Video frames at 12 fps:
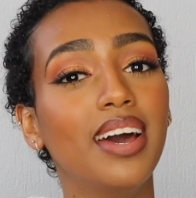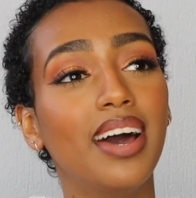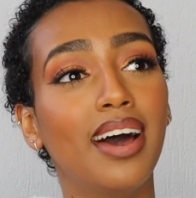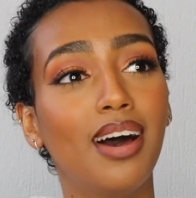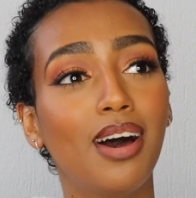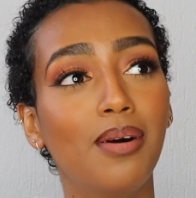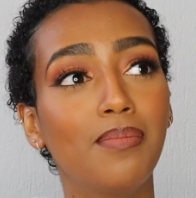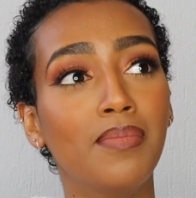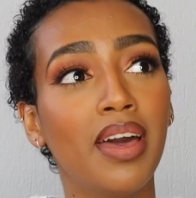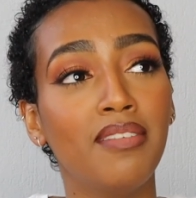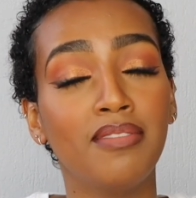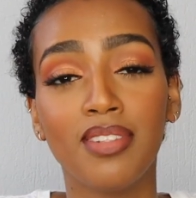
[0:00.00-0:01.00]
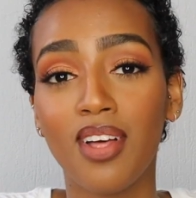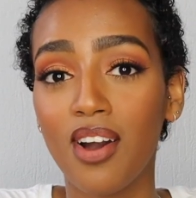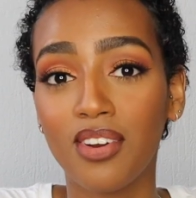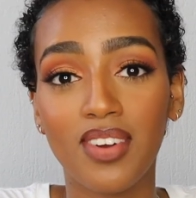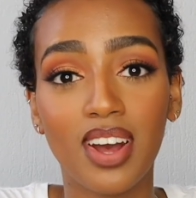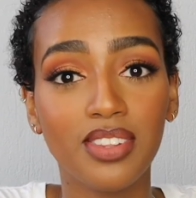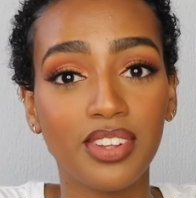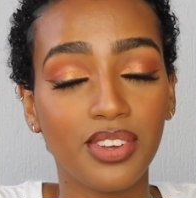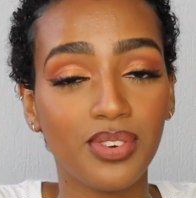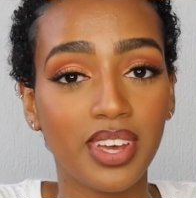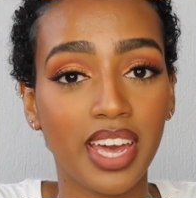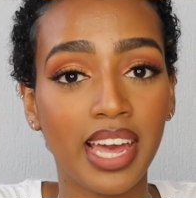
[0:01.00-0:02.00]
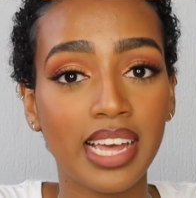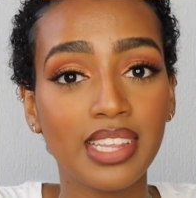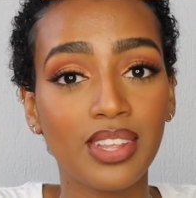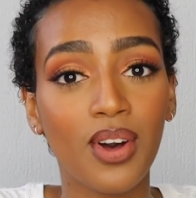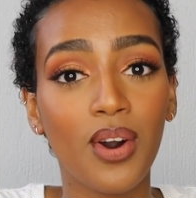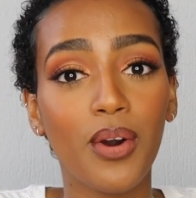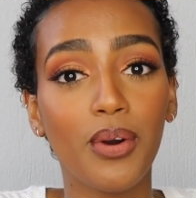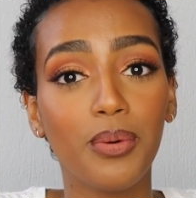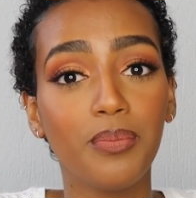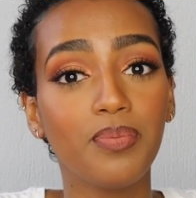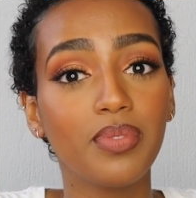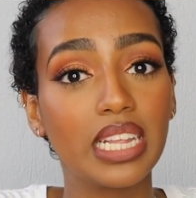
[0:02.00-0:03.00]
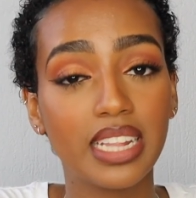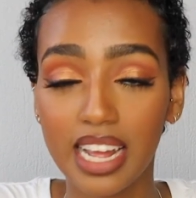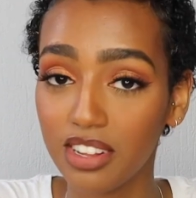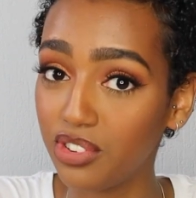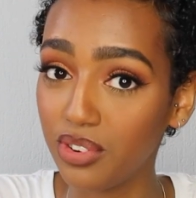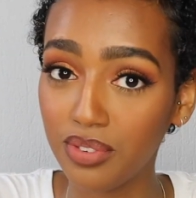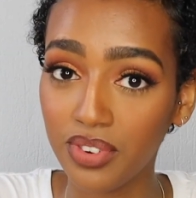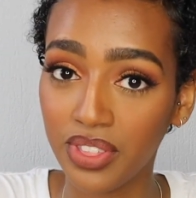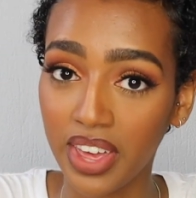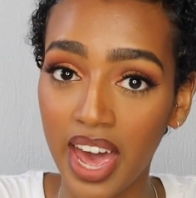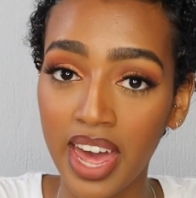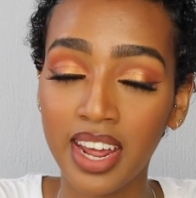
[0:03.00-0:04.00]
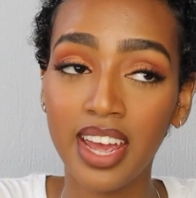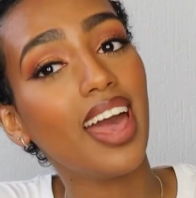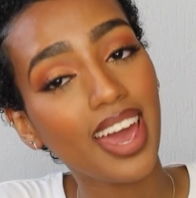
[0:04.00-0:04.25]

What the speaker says: And vlog around the UK, so stay tuned for that.